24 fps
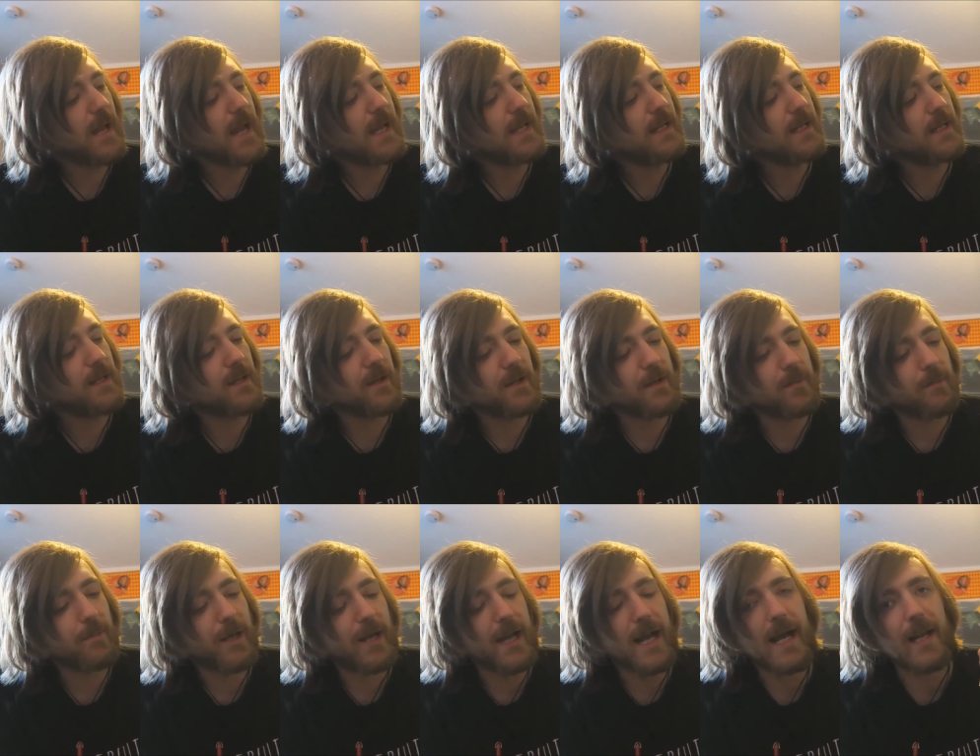up Alien
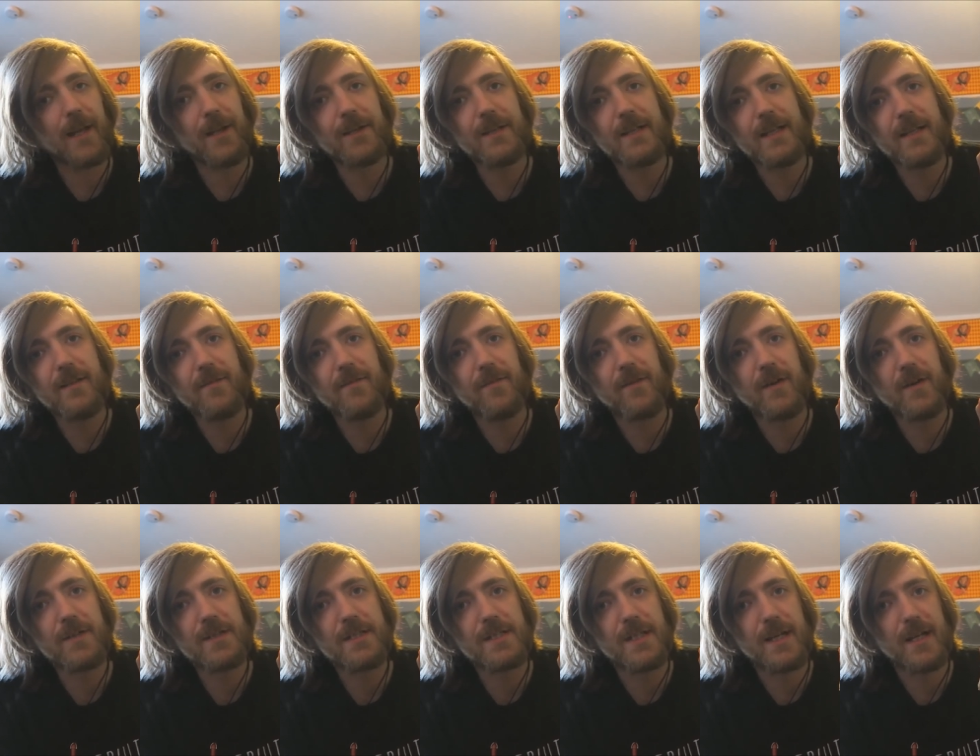by Alan Dean
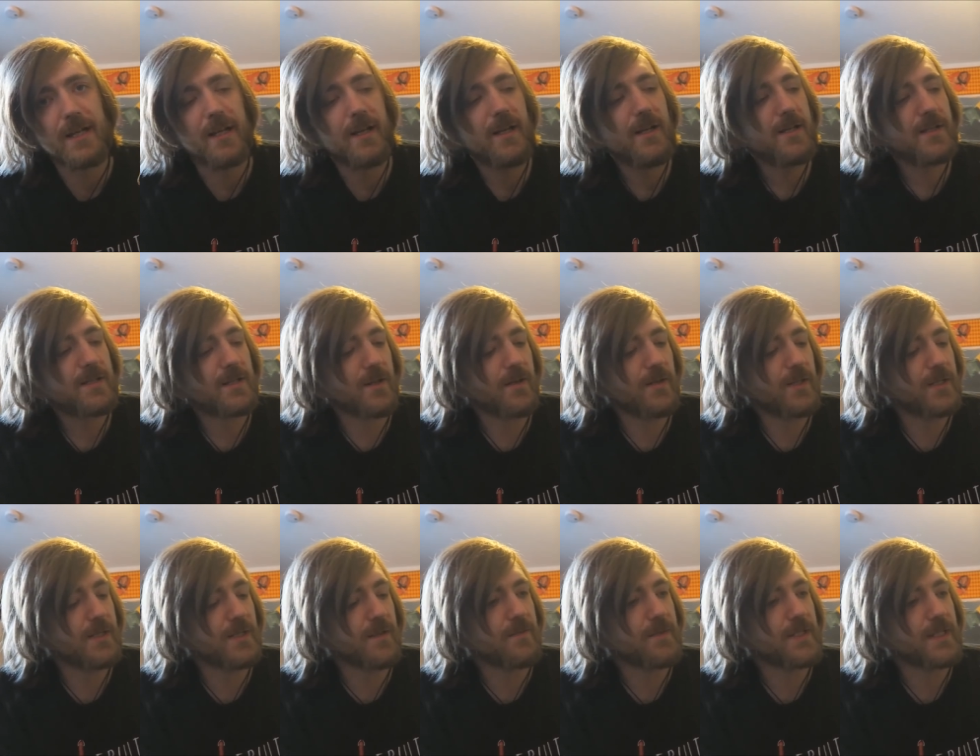Foster. So
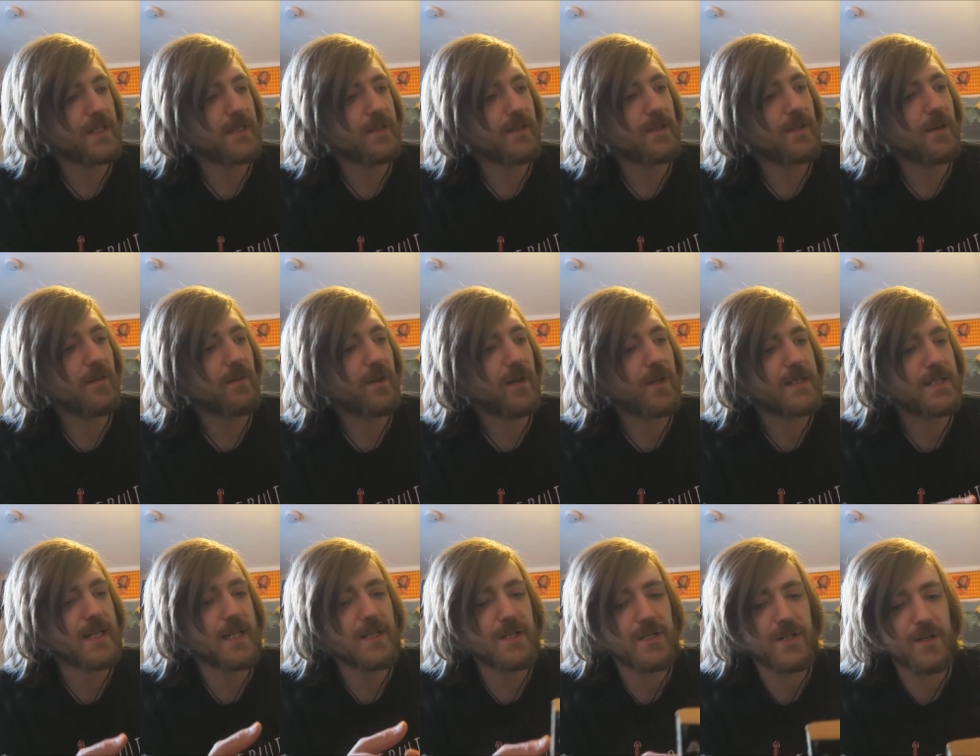this is obviously the
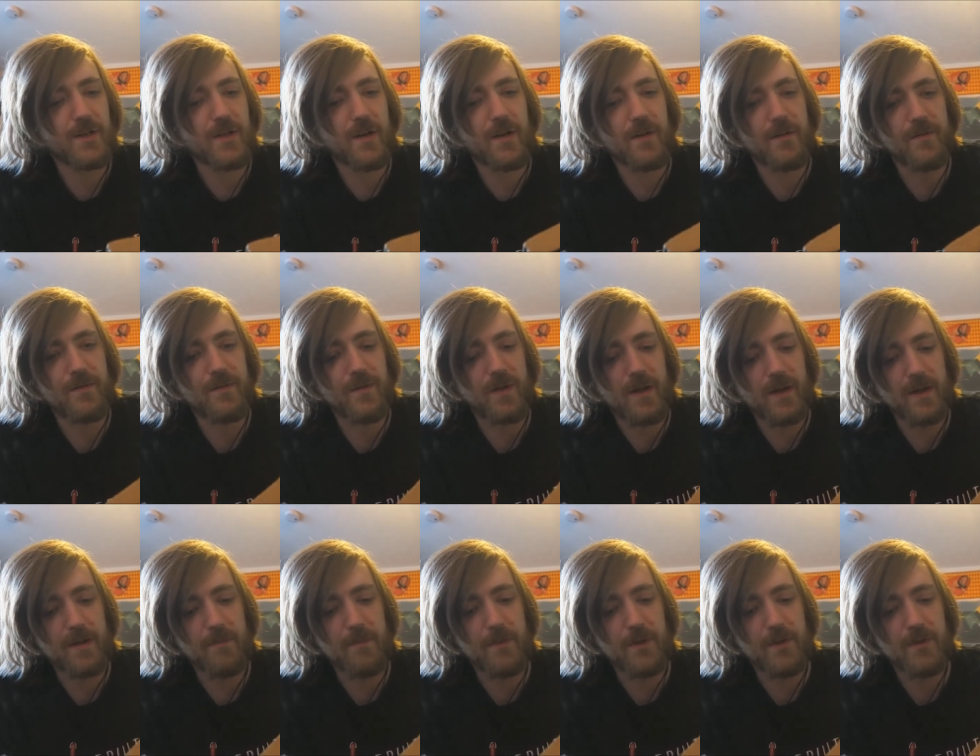novelisation of
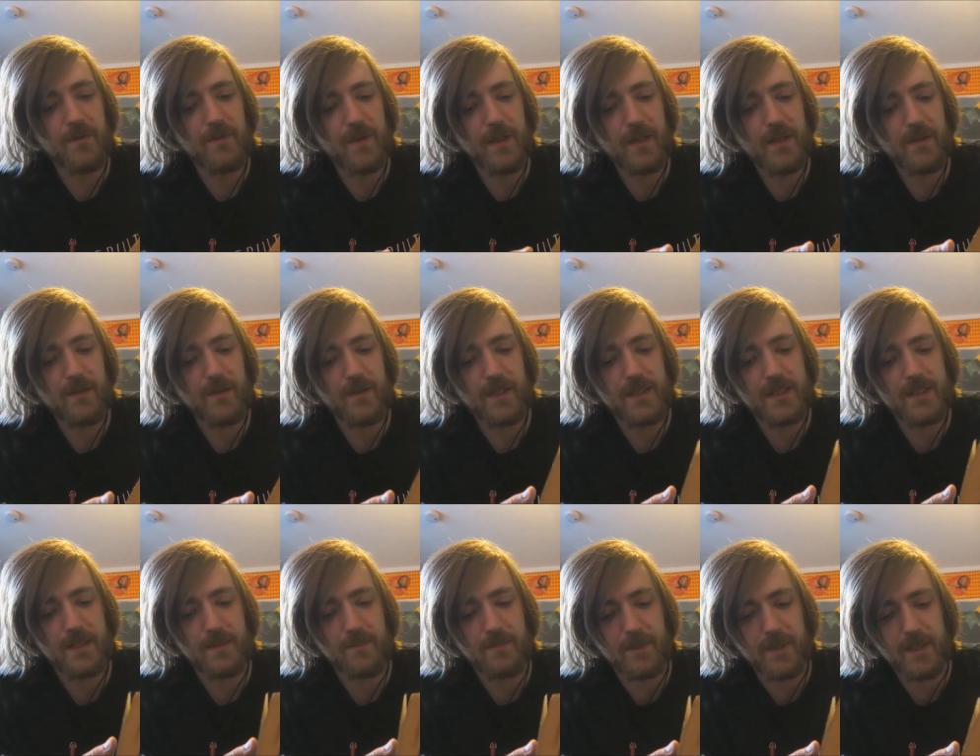the movie, or at
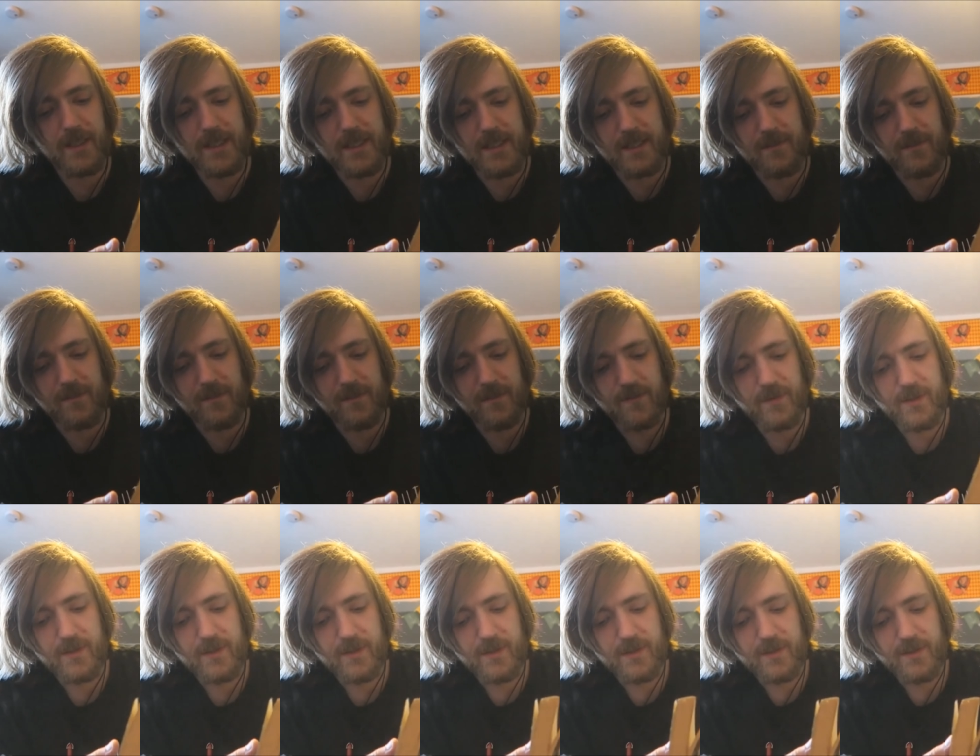least I believe
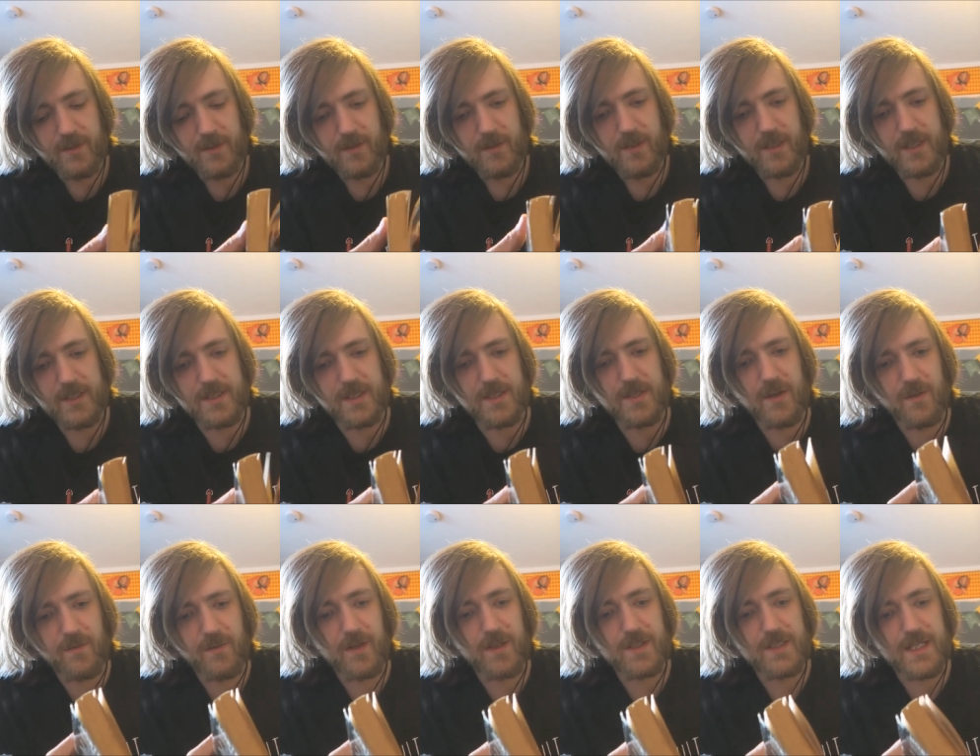it's a
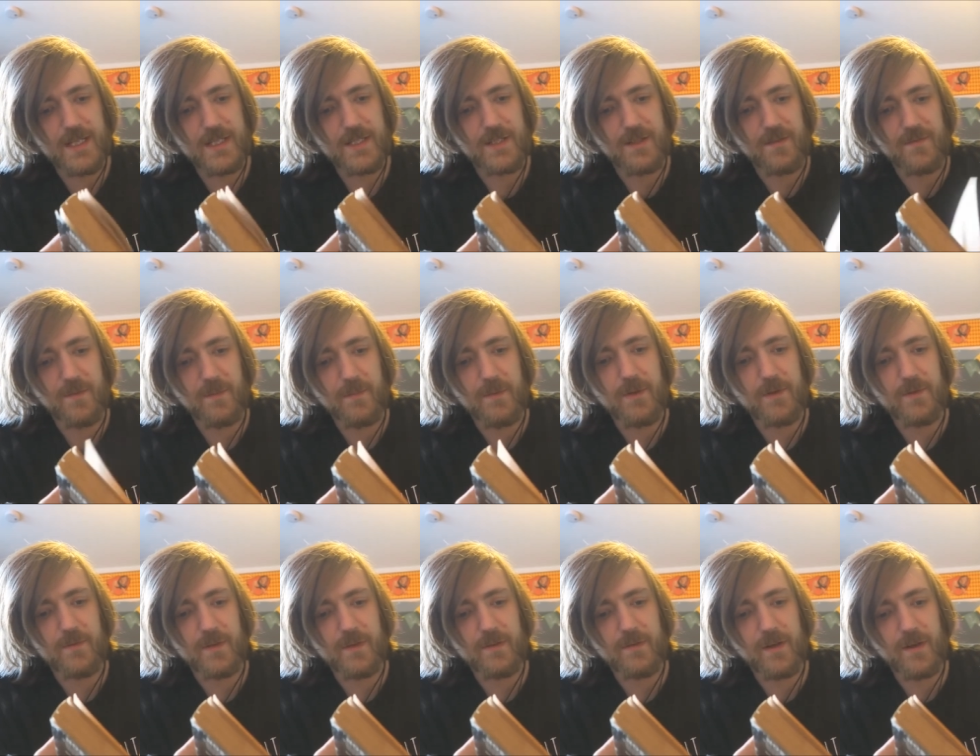novelisation of the
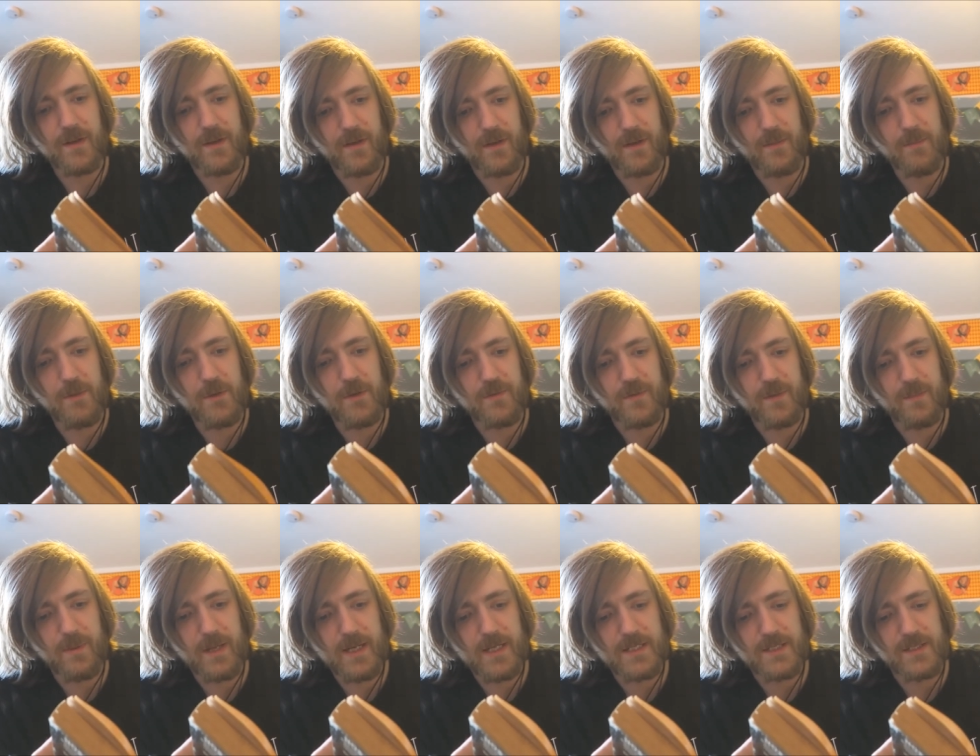movie rather than a movie
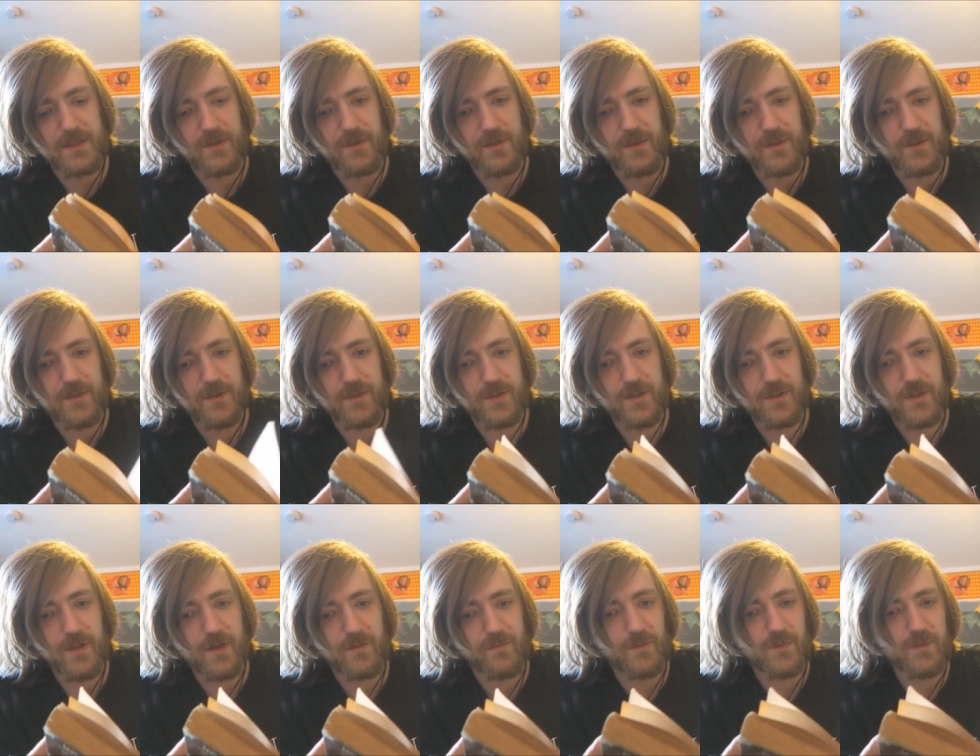based on the
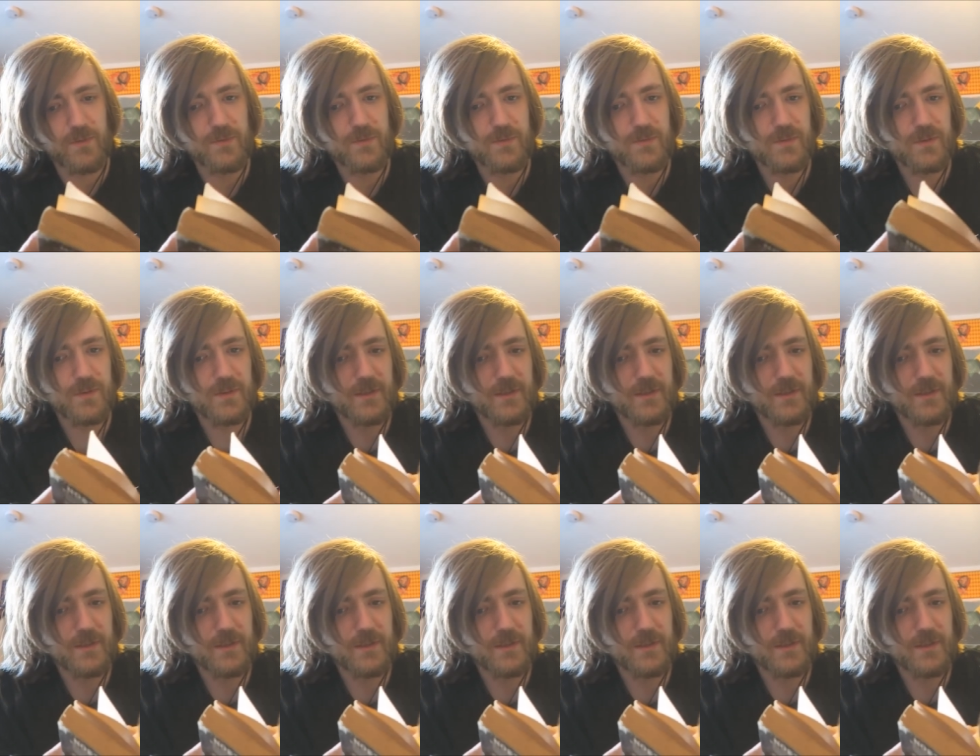novel.